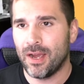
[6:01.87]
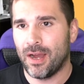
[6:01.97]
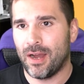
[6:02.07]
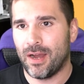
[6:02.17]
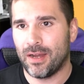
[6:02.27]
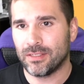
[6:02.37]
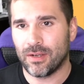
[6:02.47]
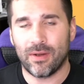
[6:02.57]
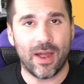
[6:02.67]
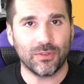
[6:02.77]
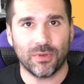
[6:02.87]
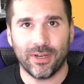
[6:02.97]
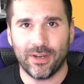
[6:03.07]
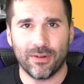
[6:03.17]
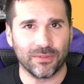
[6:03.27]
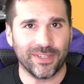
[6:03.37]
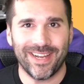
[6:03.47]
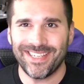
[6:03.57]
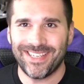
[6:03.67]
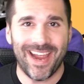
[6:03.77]
So I was ready to go. It was a
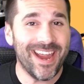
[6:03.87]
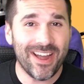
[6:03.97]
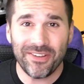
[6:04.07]
nice day out.